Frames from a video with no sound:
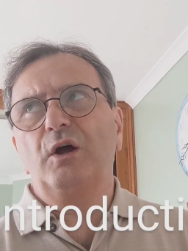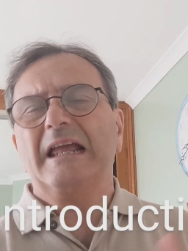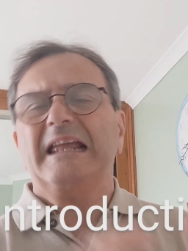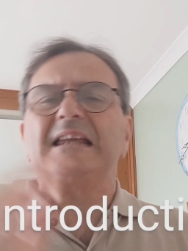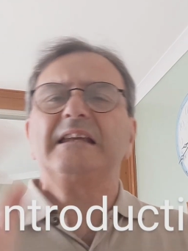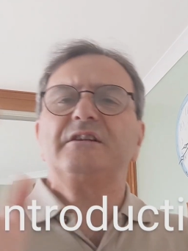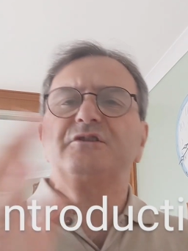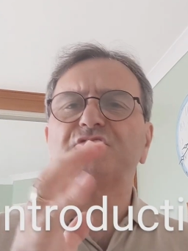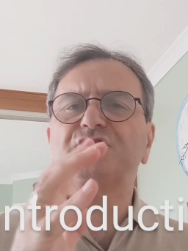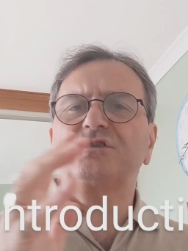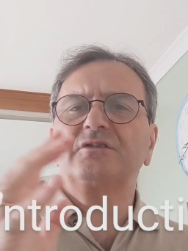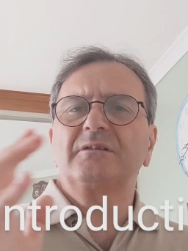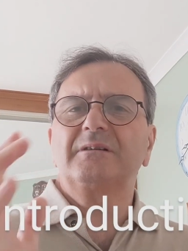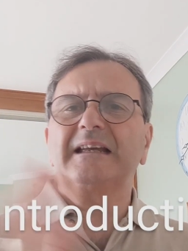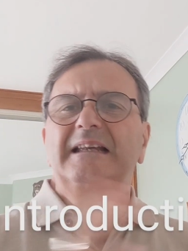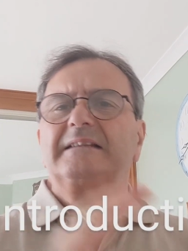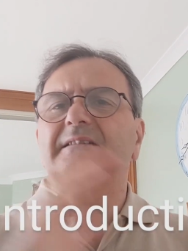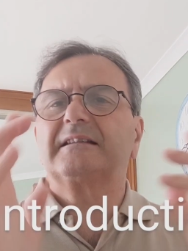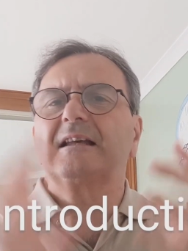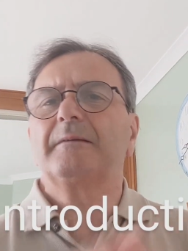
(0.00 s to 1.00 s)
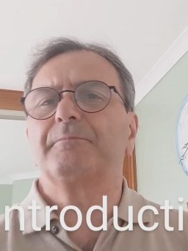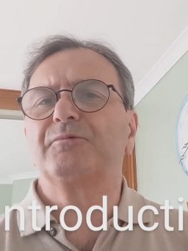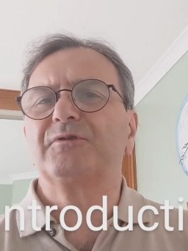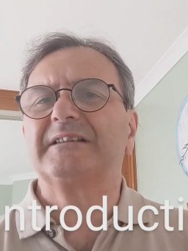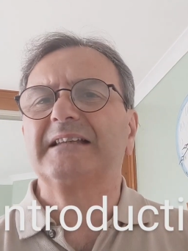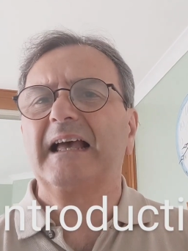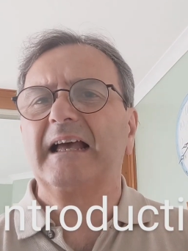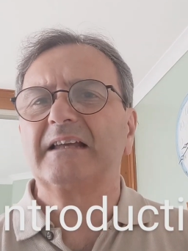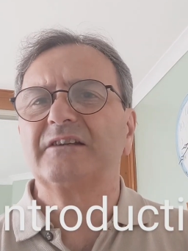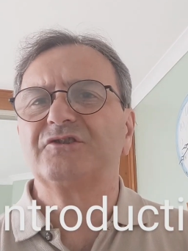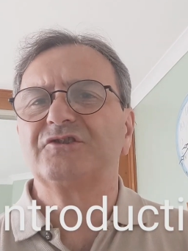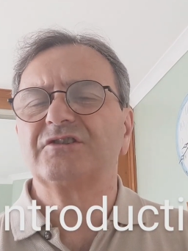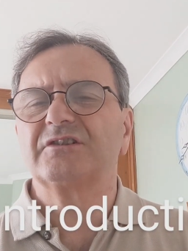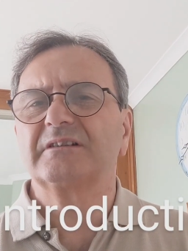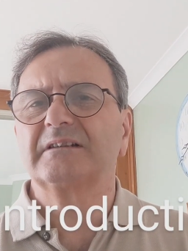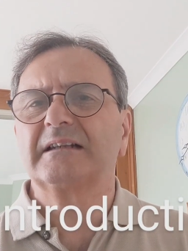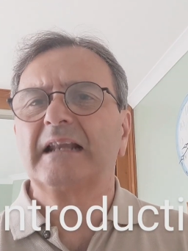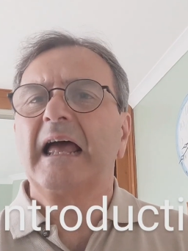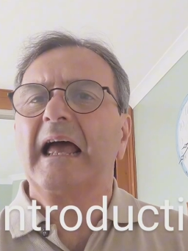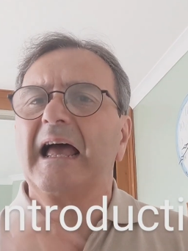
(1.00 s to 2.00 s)
each
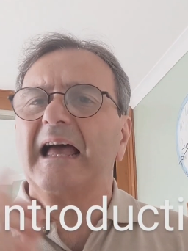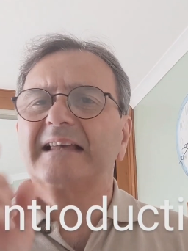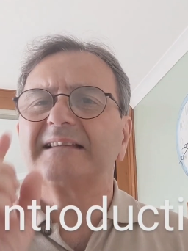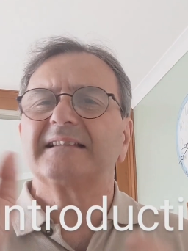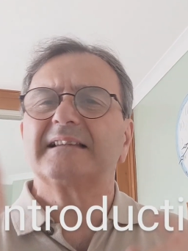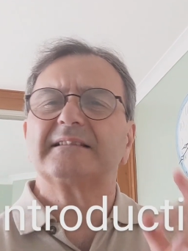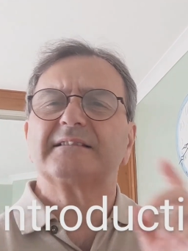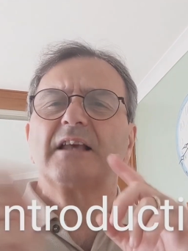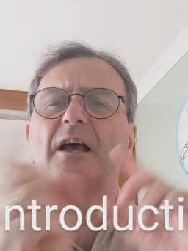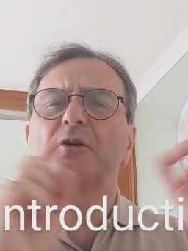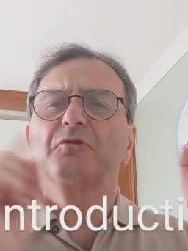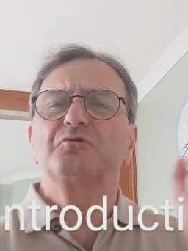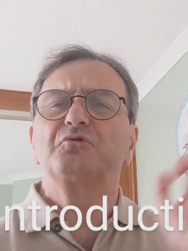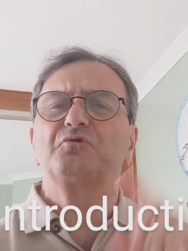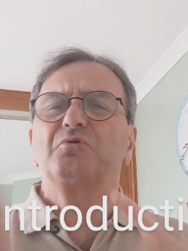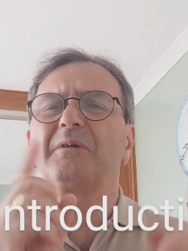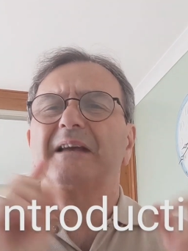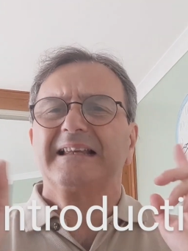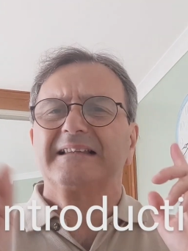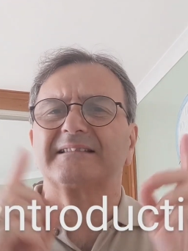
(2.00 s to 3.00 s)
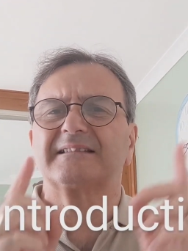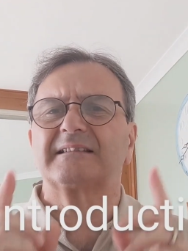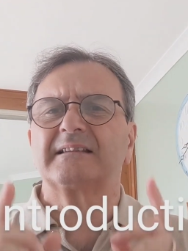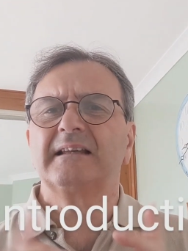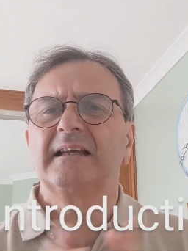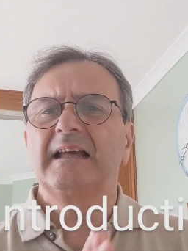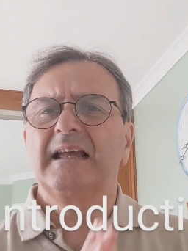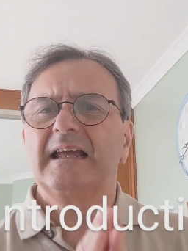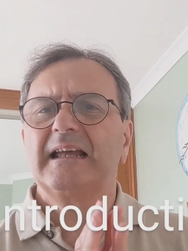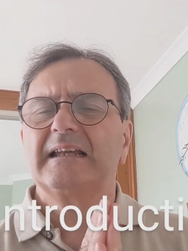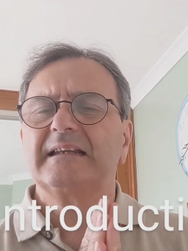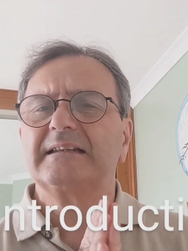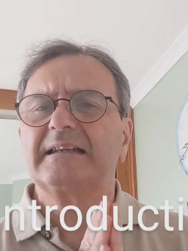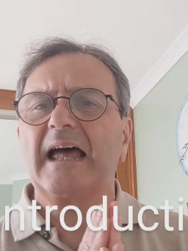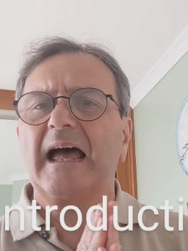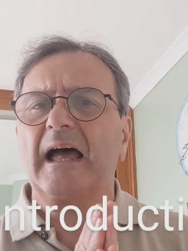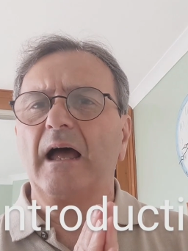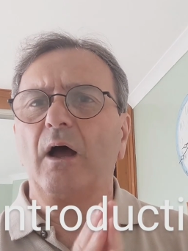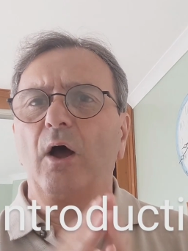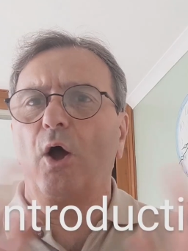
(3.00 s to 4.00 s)
interpretation has its own twist in
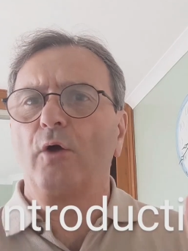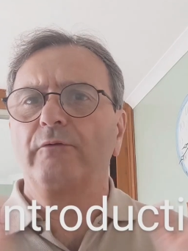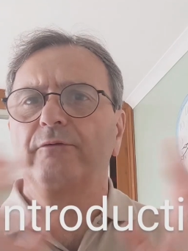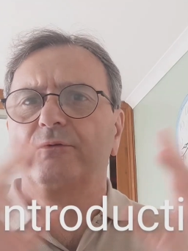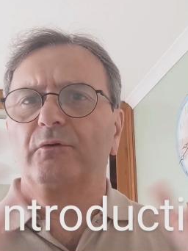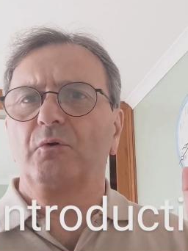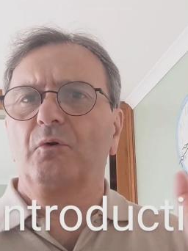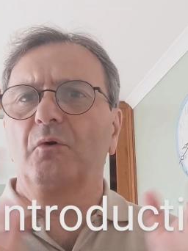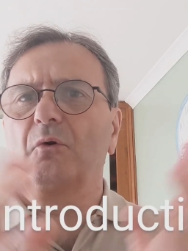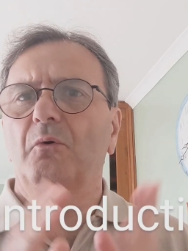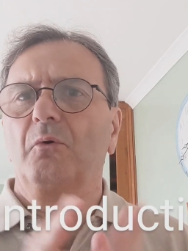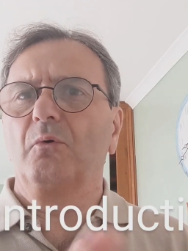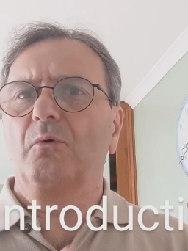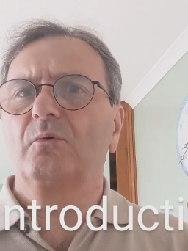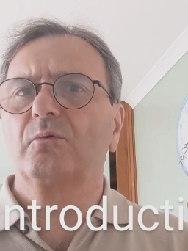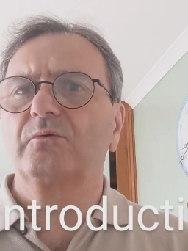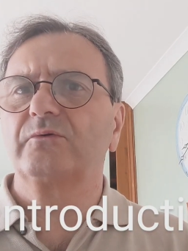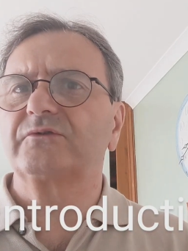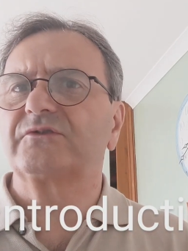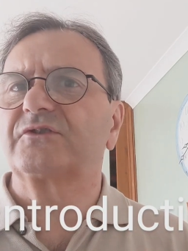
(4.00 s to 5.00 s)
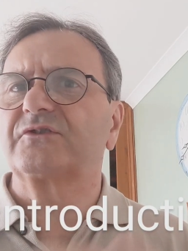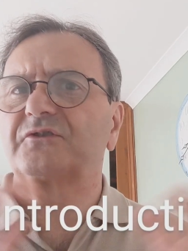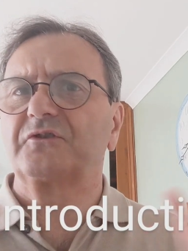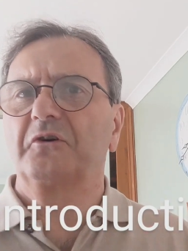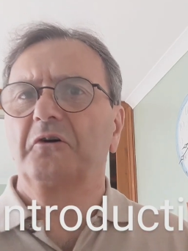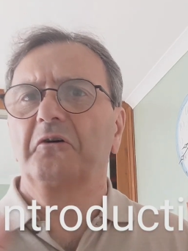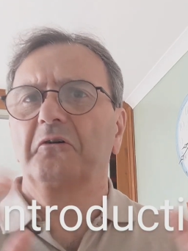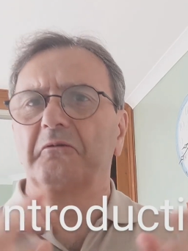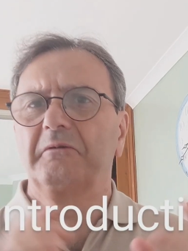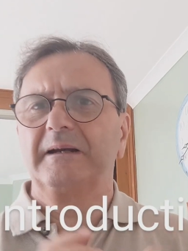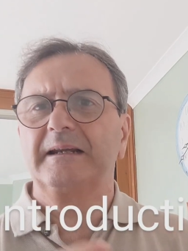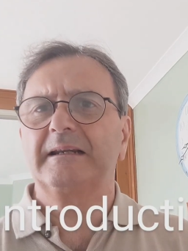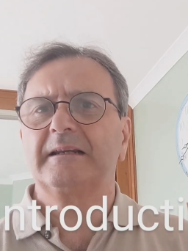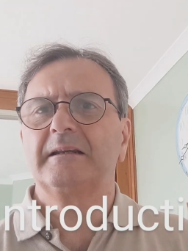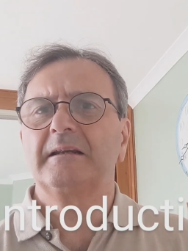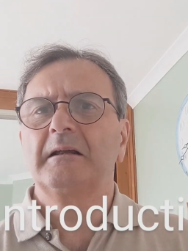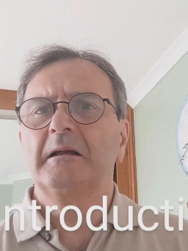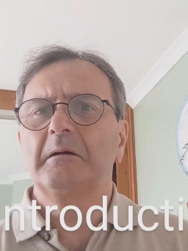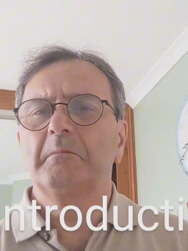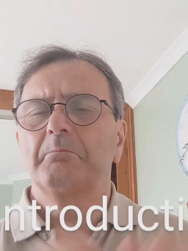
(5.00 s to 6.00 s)
that overall story,
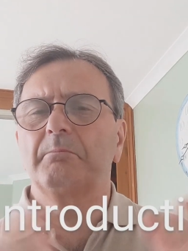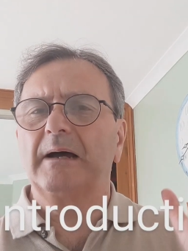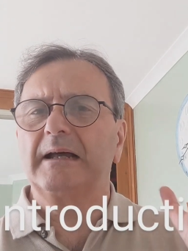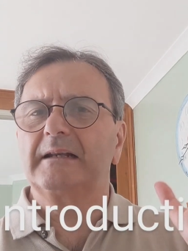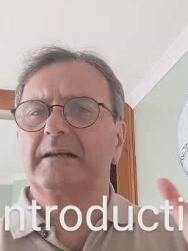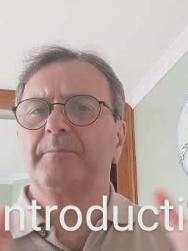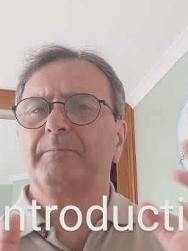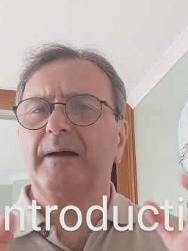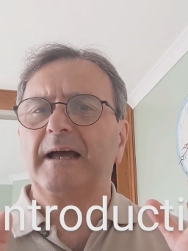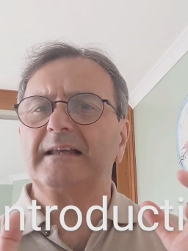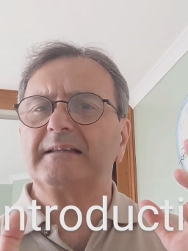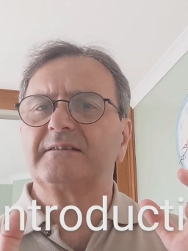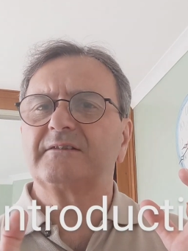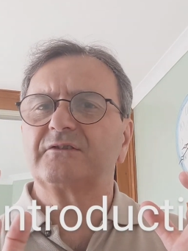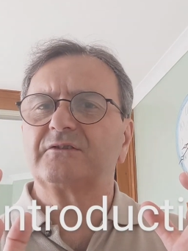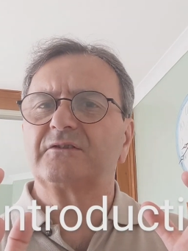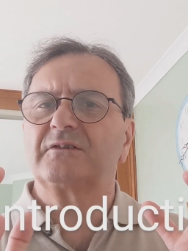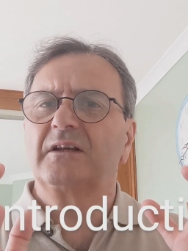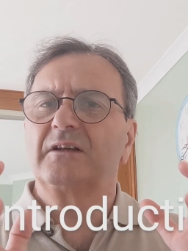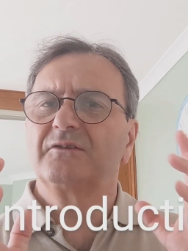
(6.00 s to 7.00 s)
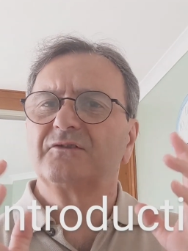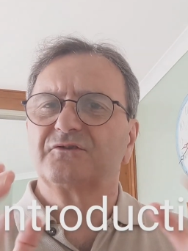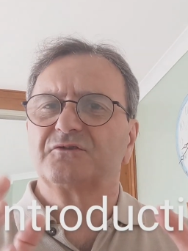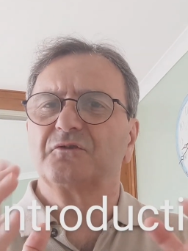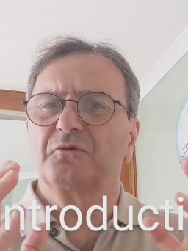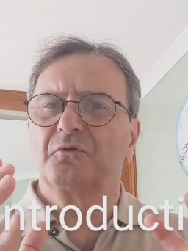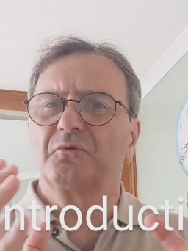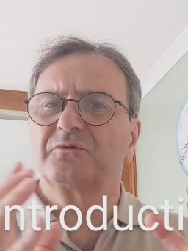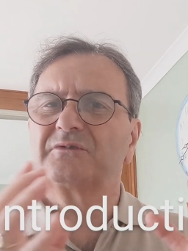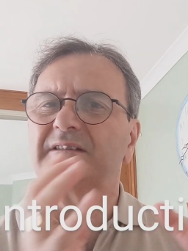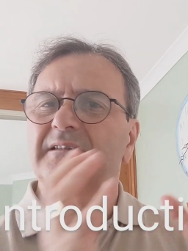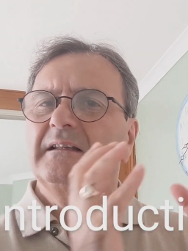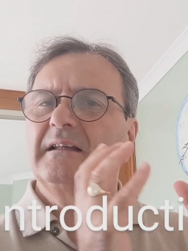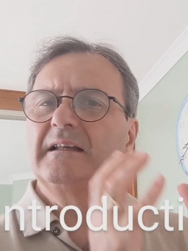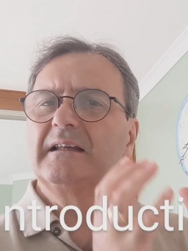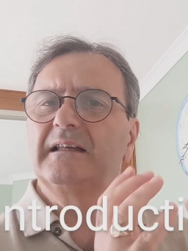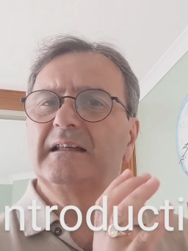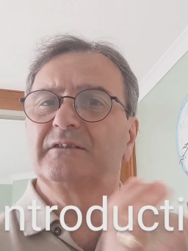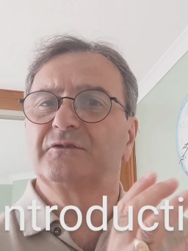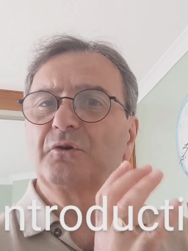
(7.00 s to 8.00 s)
but the base source
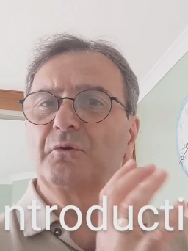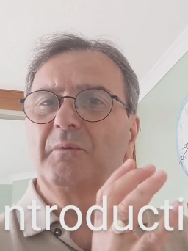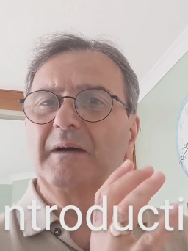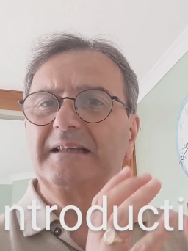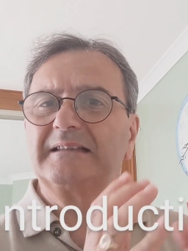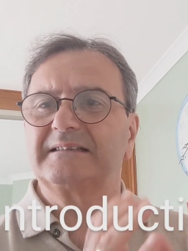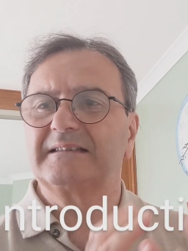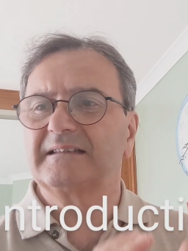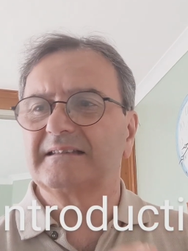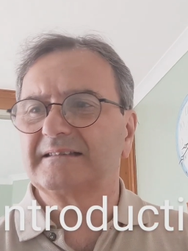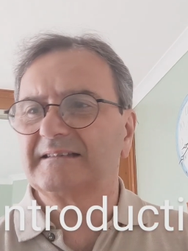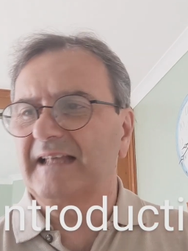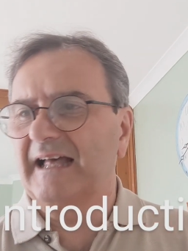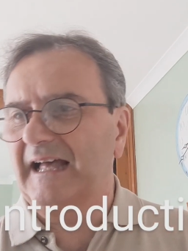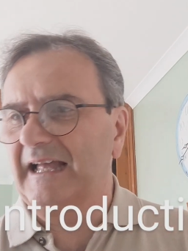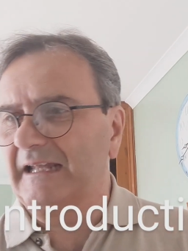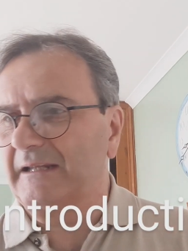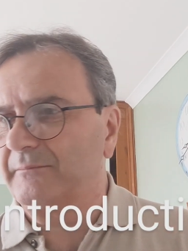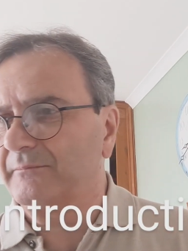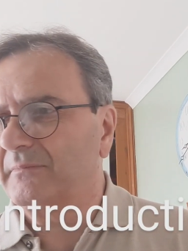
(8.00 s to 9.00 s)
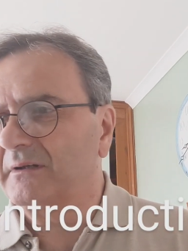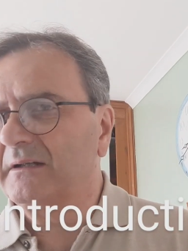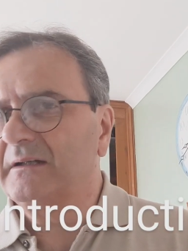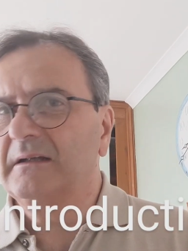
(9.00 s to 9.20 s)
is always the same.